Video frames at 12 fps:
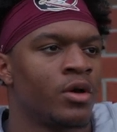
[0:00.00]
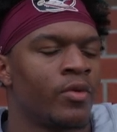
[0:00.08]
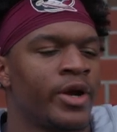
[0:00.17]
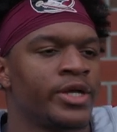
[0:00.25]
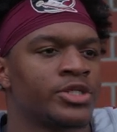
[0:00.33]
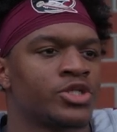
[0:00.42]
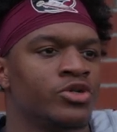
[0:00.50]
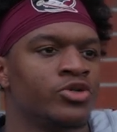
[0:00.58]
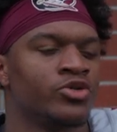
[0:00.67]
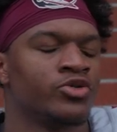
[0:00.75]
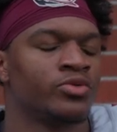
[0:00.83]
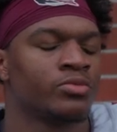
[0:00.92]
All right,
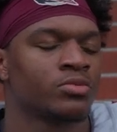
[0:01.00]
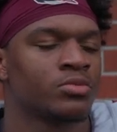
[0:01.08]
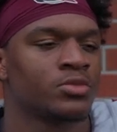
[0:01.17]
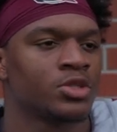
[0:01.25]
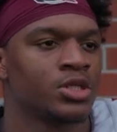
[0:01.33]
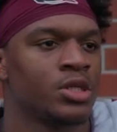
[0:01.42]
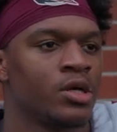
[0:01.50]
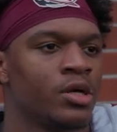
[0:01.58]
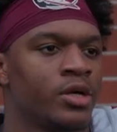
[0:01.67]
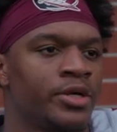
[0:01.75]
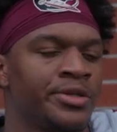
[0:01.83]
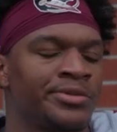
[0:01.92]
so
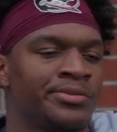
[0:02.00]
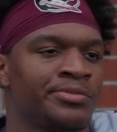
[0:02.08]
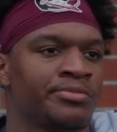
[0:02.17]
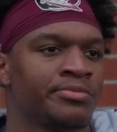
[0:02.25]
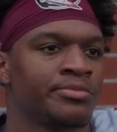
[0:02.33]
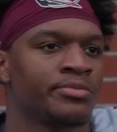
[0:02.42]
um,